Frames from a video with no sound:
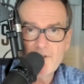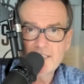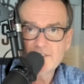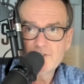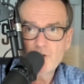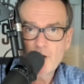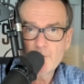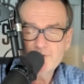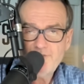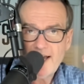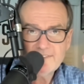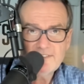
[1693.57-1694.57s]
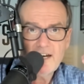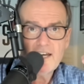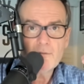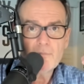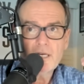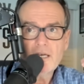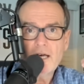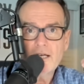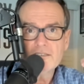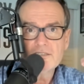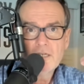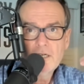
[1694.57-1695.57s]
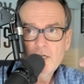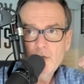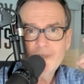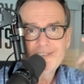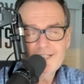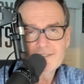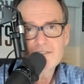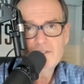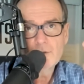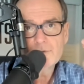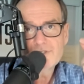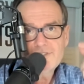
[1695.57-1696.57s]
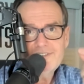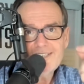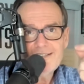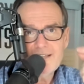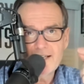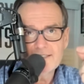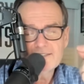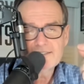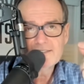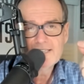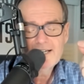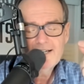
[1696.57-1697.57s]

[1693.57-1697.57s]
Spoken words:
I just thought it was fascinating because we just don't see this.